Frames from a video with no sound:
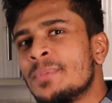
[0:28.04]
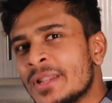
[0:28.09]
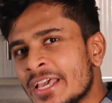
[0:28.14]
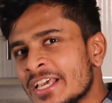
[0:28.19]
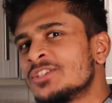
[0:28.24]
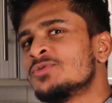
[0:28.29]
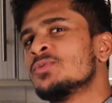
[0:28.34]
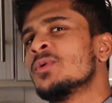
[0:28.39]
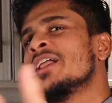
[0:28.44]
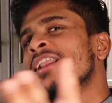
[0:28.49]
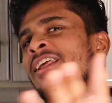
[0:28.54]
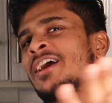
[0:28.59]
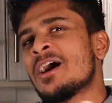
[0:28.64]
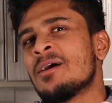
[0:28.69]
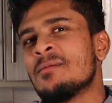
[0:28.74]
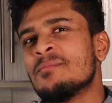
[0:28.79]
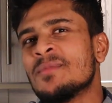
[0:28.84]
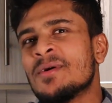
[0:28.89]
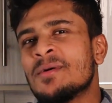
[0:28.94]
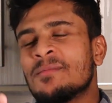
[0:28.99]
Please
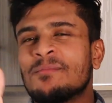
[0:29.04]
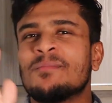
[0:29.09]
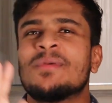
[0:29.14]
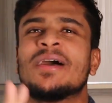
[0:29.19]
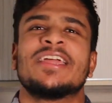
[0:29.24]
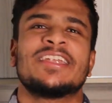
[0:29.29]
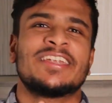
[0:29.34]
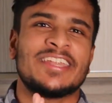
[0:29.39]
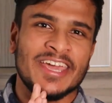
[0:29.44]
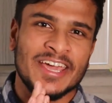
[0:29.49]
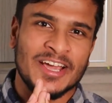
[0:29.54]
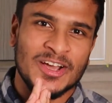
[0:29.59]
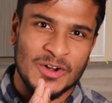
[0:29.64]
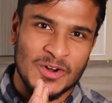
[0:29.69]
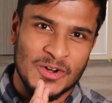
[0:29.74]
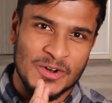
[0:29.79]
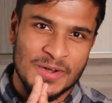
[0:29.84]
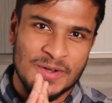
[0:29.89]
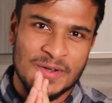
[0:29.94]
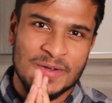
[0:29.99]
welcome my take
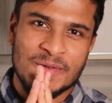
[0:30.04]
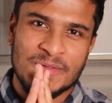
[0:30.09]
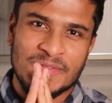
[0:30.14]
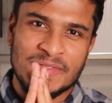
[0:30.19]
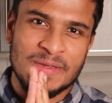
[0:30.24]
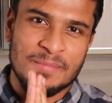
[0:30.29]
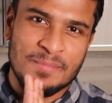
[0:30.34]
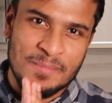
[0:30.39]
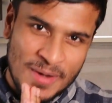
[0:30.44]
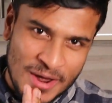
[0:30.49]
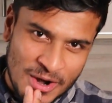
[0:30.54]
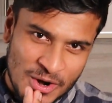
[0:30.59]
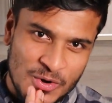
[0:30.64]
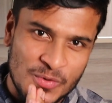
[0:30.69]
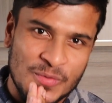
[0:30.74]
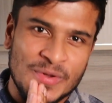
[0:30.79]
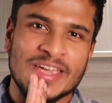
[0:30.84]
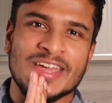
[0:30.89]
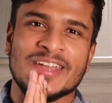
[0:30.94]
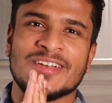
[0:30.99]
on the
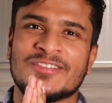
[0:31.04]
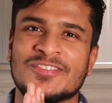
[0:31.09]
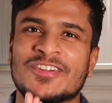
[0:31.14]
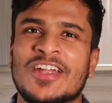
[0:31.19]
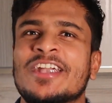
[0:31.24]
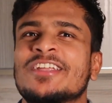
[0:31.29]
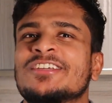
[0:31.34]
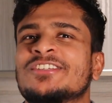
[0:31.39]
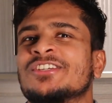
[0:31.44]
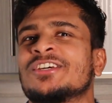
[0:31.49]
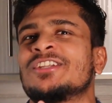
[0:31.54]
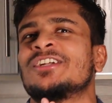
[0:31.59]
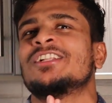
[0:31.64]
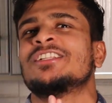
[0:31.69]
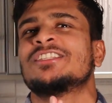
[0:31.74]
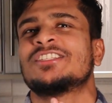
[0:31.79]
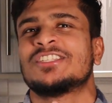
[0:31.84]
Peruvian traditional